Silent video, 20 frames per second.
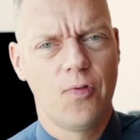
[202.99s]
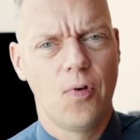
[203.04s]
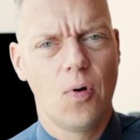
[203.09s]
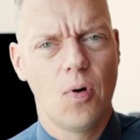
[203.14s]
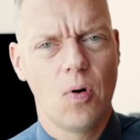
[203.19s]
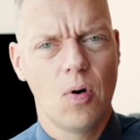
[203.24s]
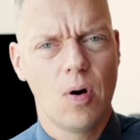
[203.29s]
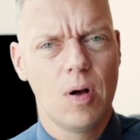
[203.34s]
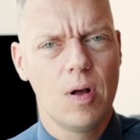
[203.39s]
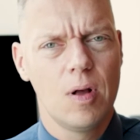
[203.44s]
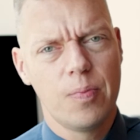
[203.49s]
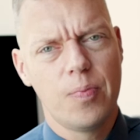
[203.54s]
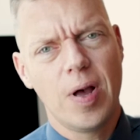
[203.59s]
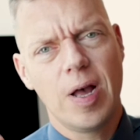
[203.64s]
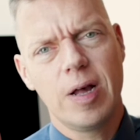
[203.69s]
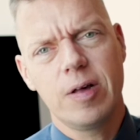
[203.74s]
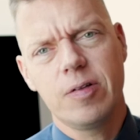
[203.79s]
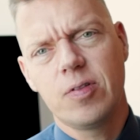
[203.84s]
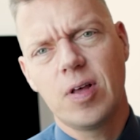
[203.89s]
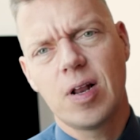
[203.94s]
for the
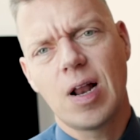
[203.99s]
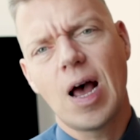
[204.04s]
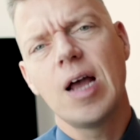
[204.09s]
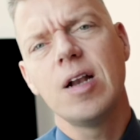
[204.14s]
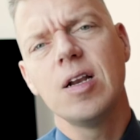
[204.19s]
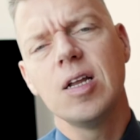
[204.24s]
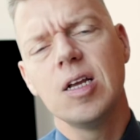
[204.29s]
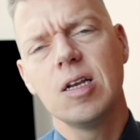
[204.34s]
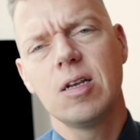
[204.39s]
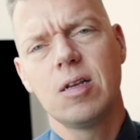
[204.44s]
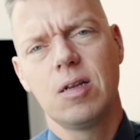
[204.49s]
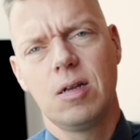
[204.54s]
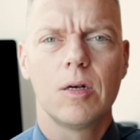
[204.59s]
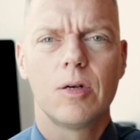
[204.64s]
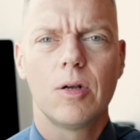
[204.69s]
path that I need?